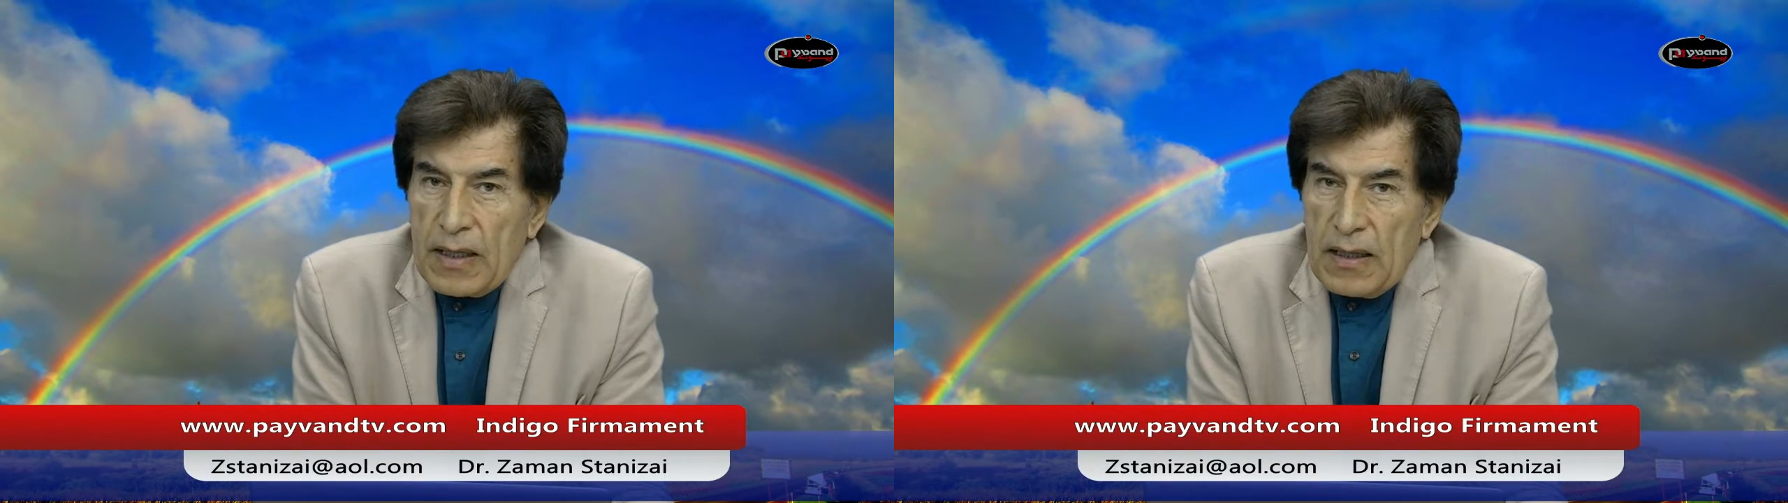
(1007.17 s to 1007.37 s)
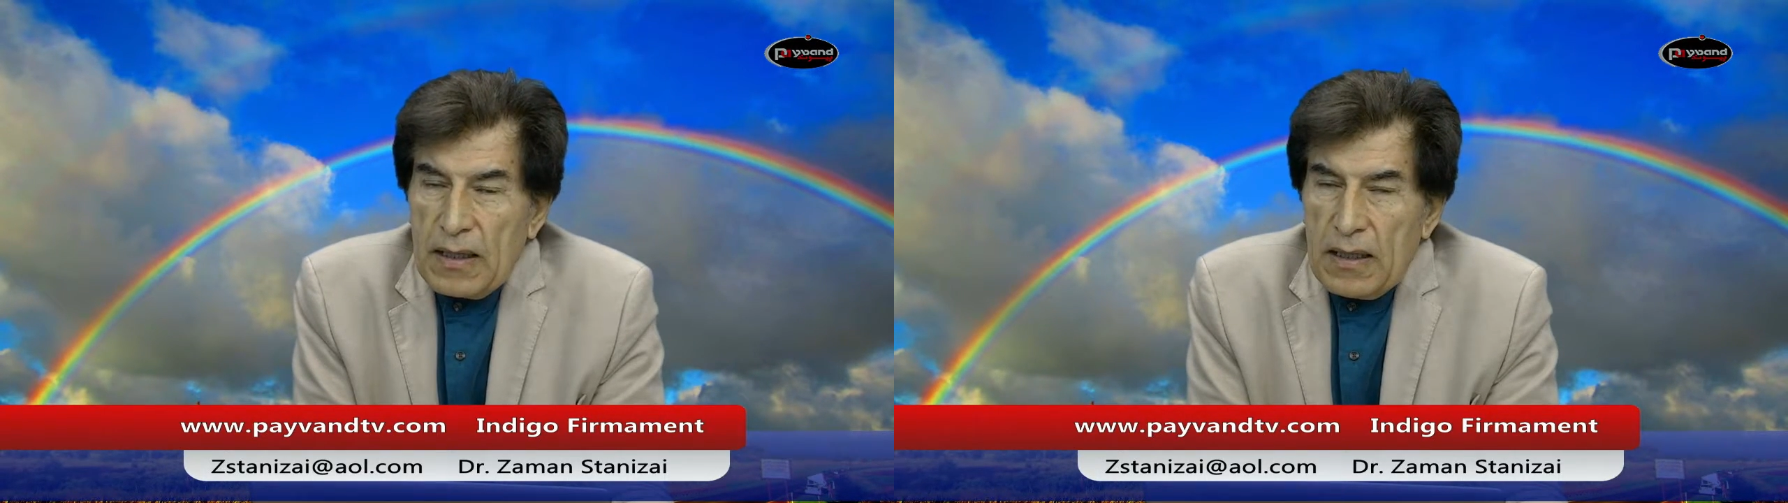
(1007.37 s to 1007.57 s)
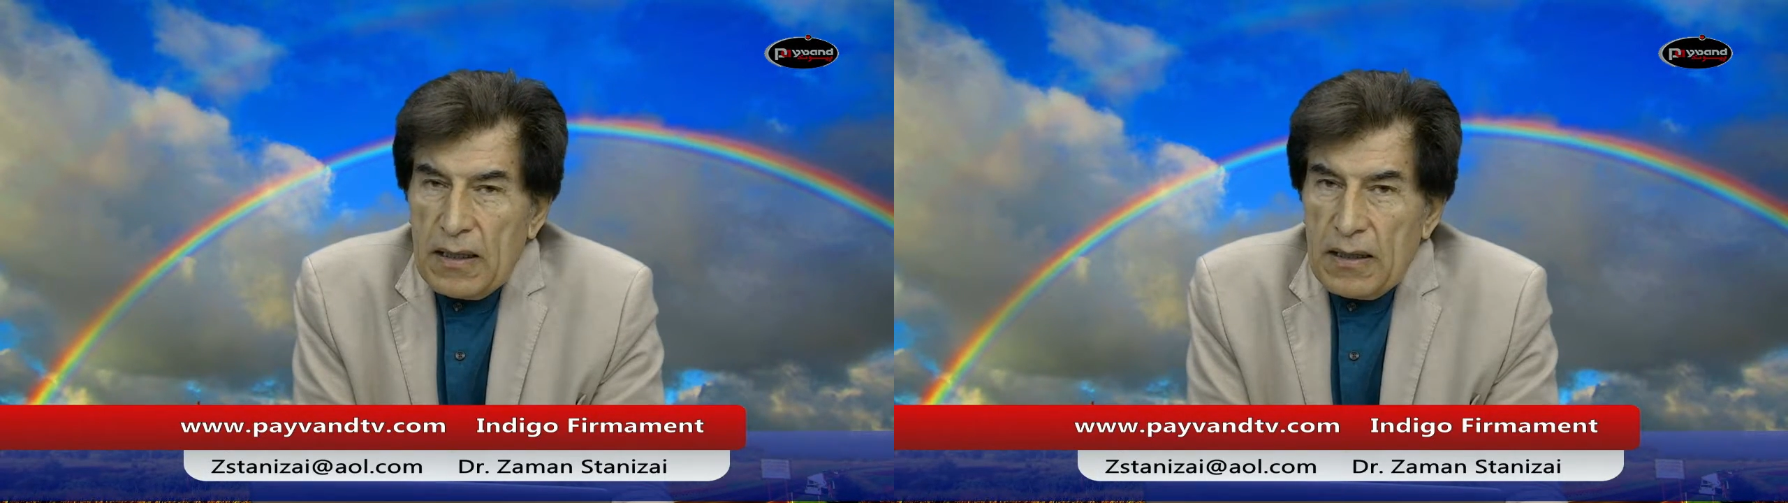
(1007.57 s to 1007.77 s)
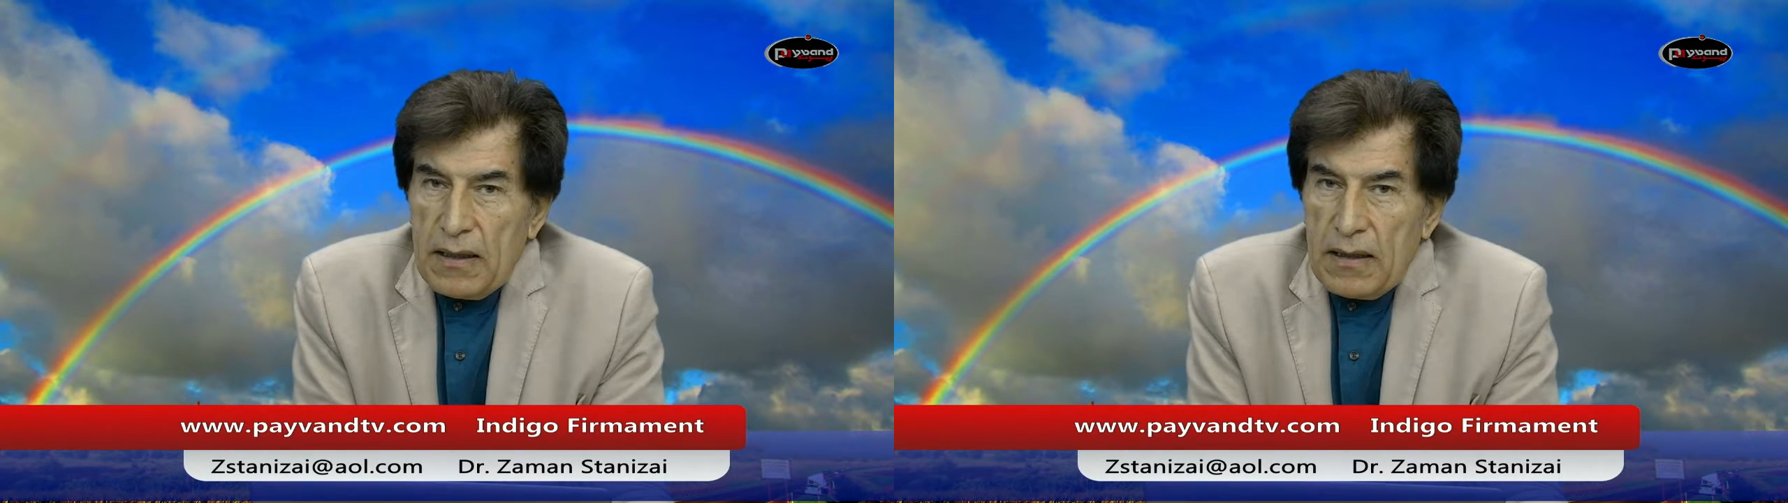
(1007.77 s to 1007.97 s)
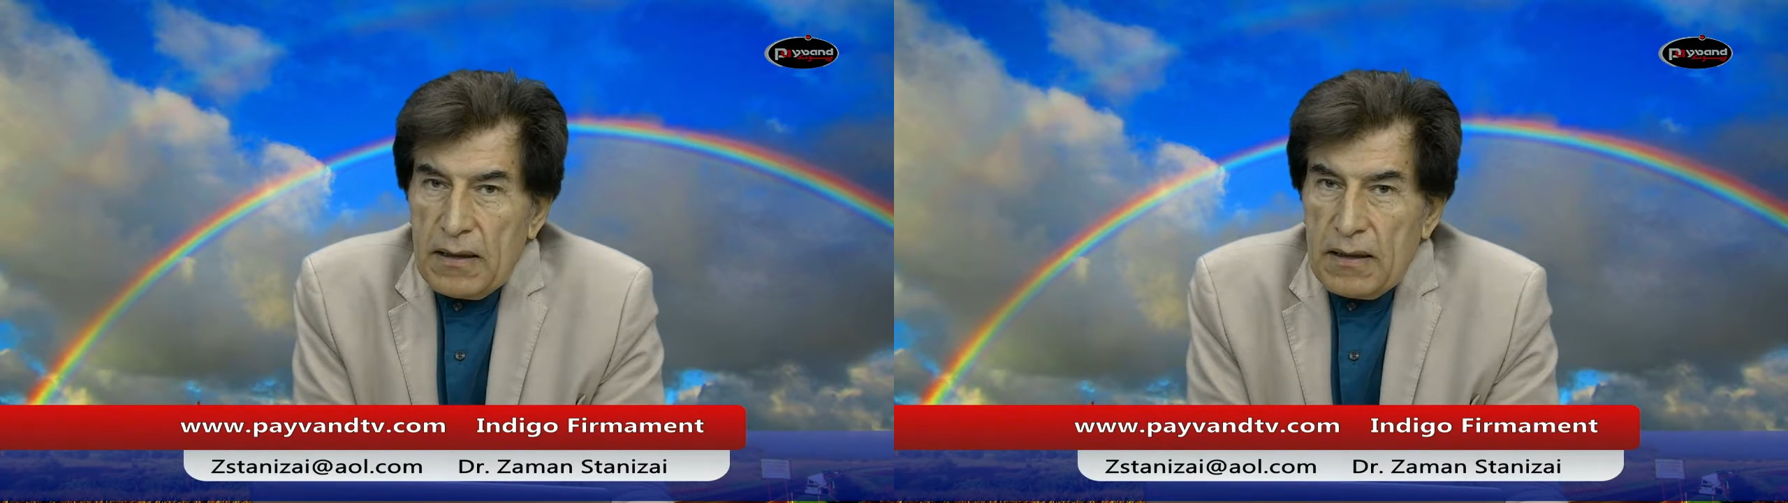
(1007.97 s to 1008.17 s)

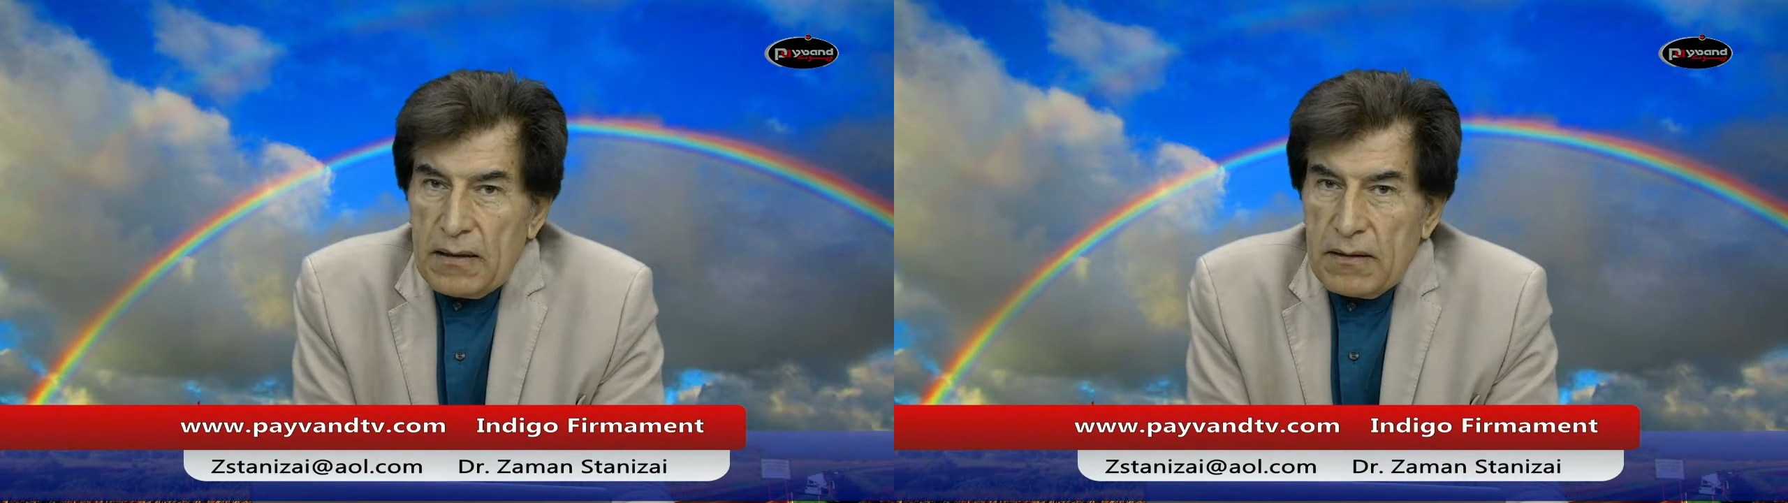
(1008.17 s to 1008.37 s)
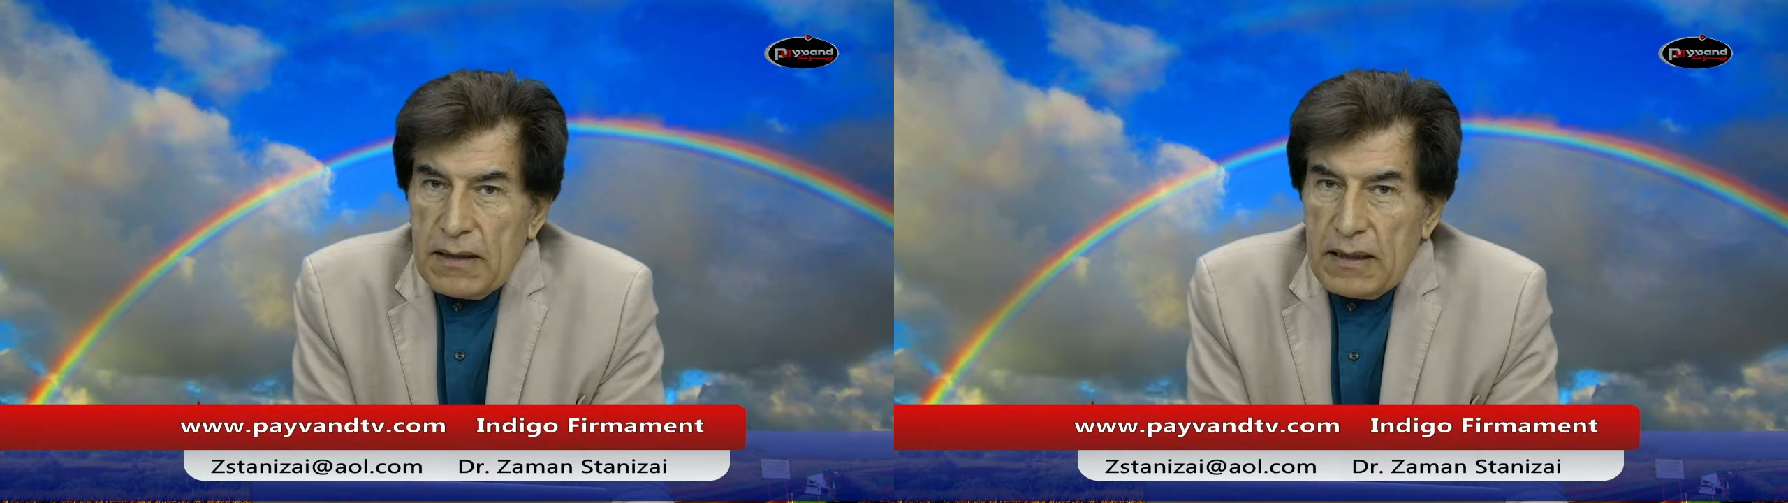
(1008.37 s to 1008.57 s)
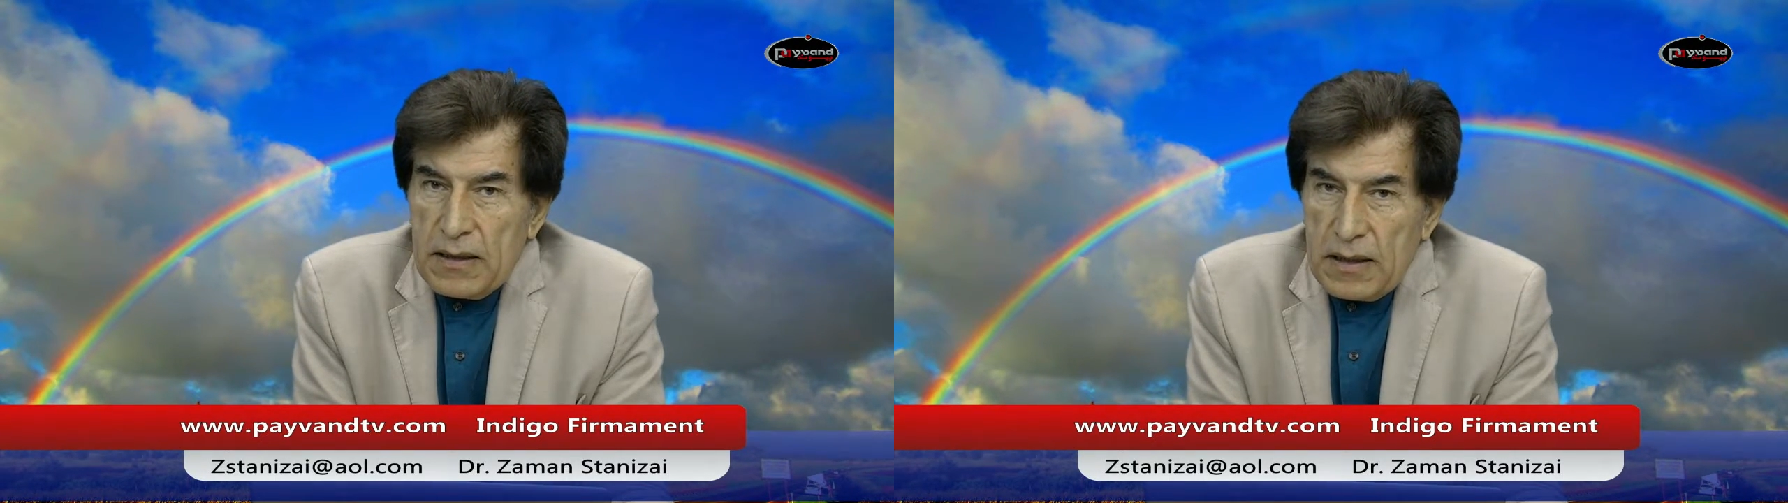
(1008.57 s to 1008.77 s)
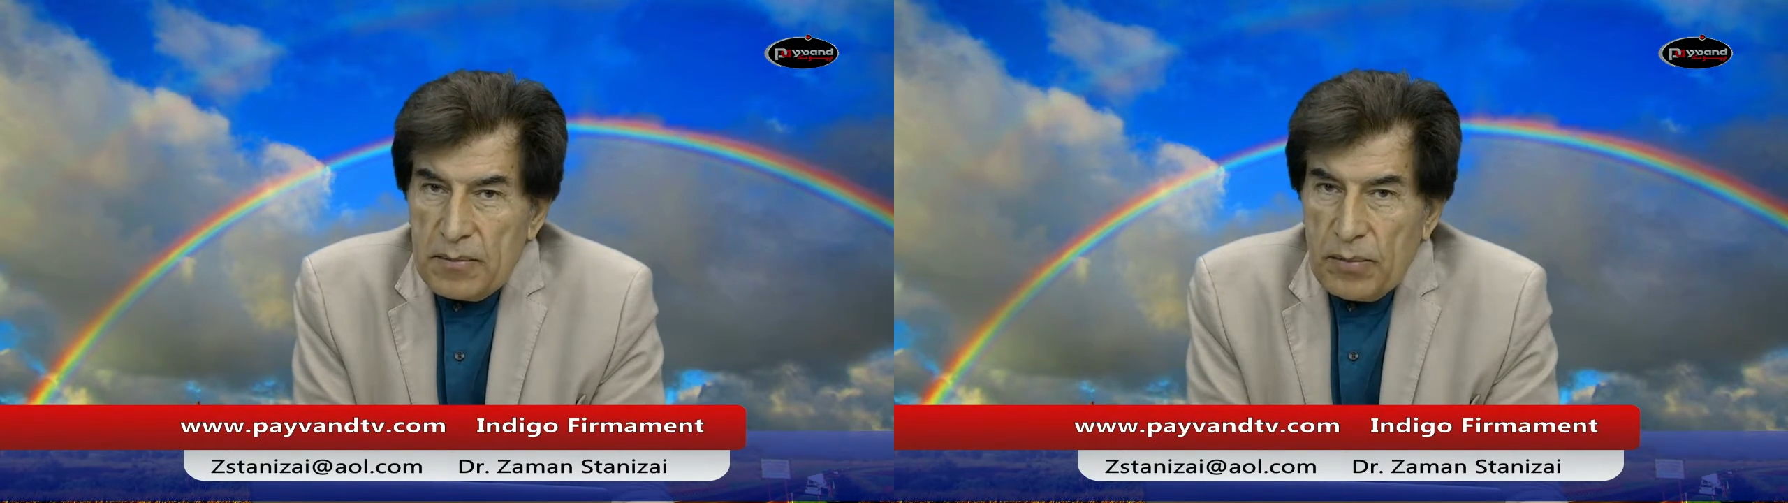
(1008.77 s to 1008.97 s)
in the